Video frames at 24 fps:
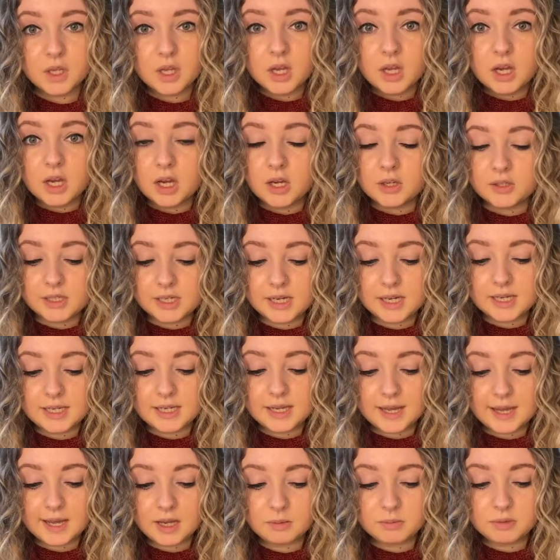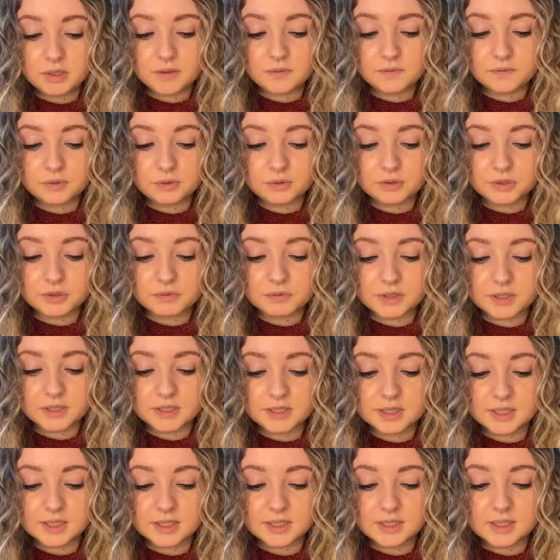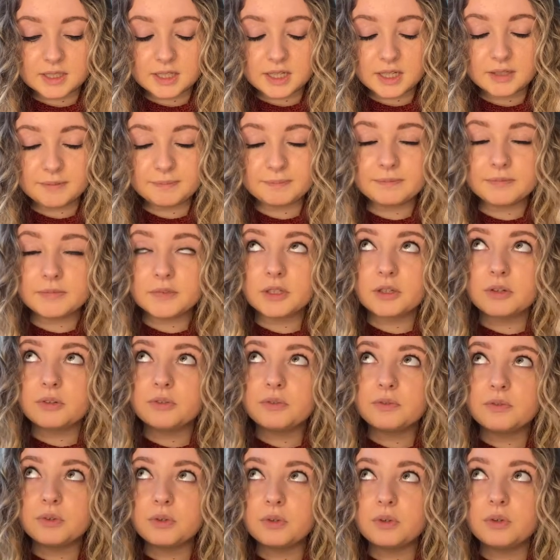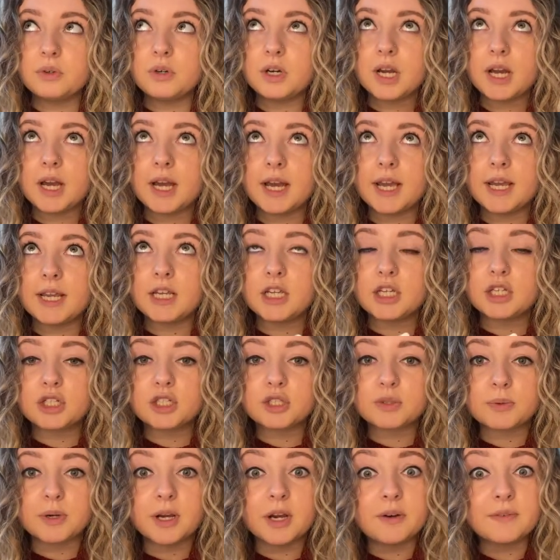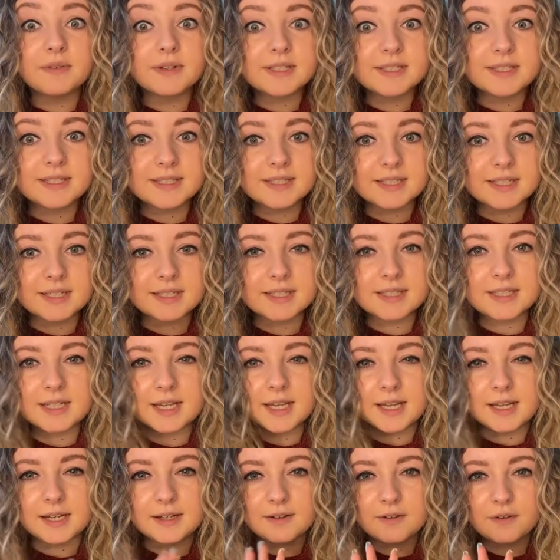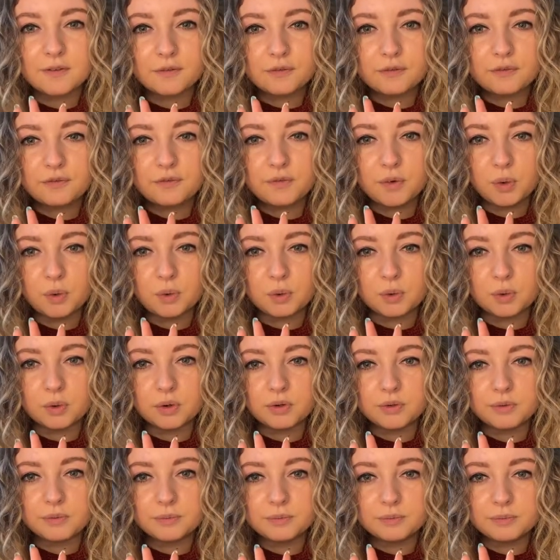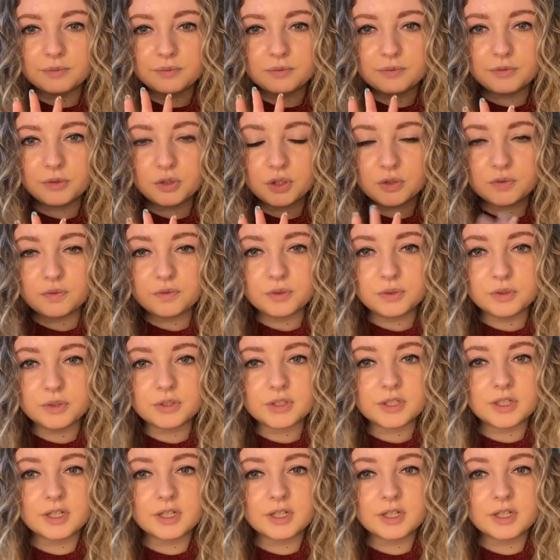Okay, how many 4's are in 16? 4, 8, 12, 16. 4. 4 4's are